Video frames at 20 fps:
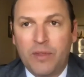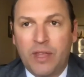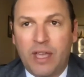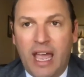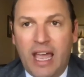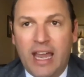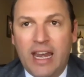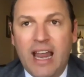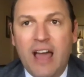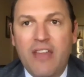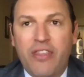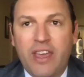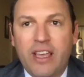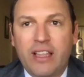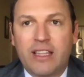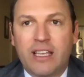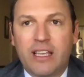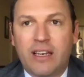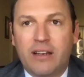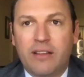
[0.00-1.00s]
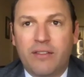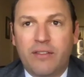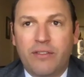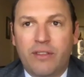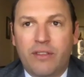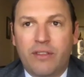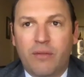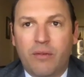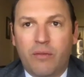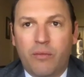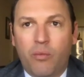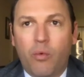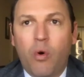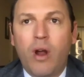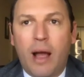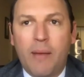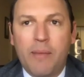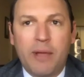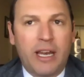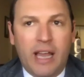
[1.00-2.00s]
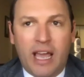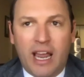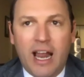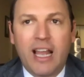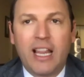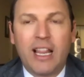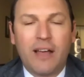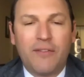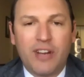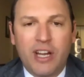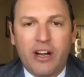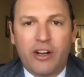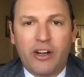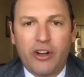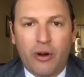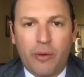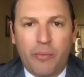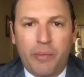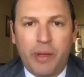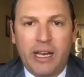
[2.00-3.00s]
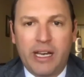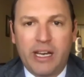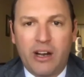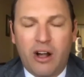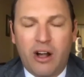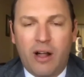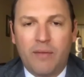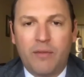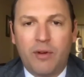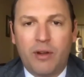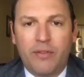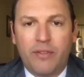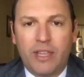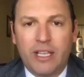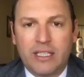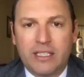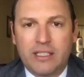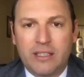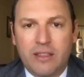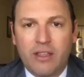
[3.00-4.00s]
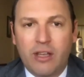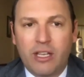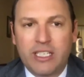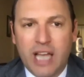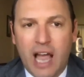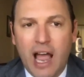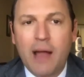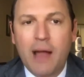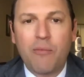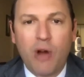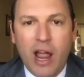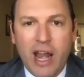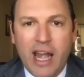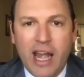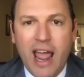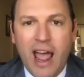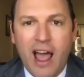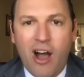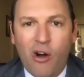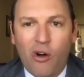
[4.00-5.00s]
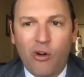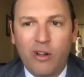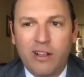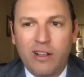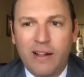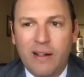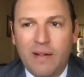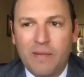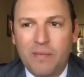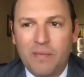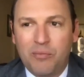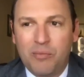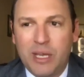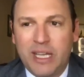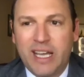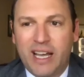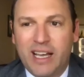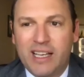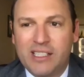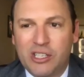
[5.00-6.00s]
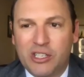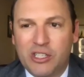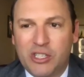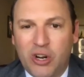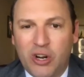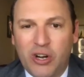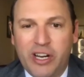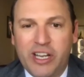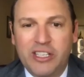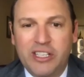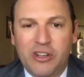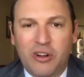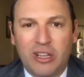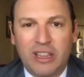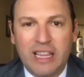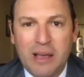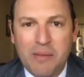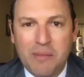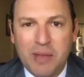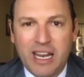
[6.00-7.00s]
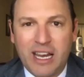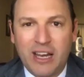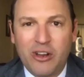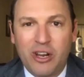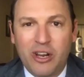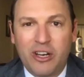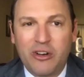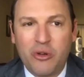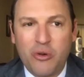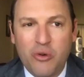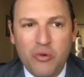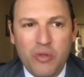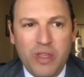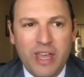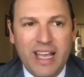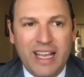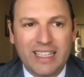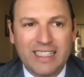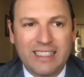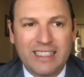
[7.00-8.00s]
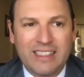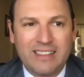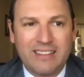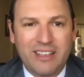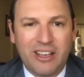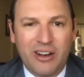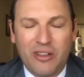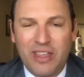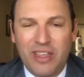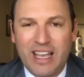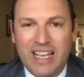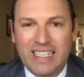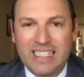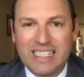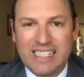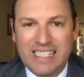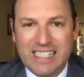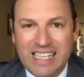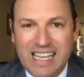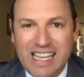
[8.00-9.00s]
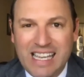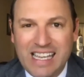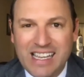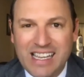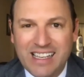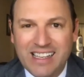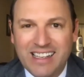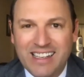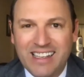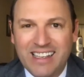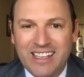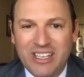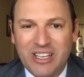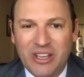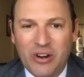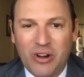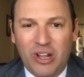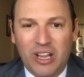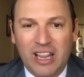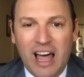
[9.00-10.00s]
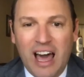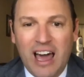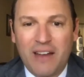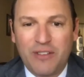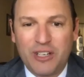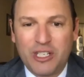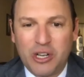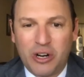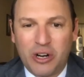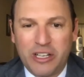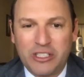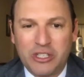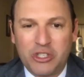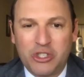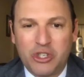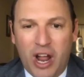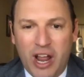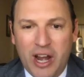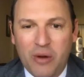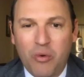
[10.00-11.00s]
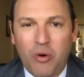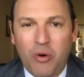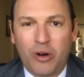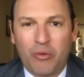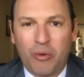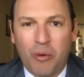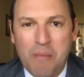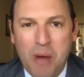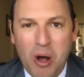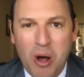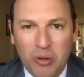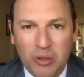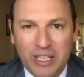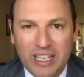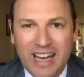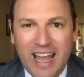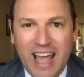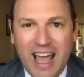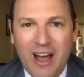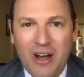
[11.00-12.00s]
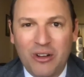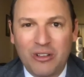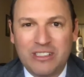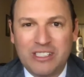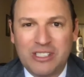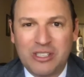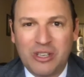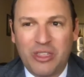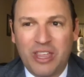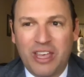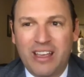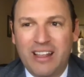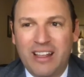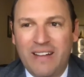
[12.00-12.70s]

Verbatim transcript: and I think that what I mean, and I'd love to hear your opinion on the the time right now because attorneys are limited in who they can you know they can see. You know, a lot of attorneys are trying to work remotely now, so the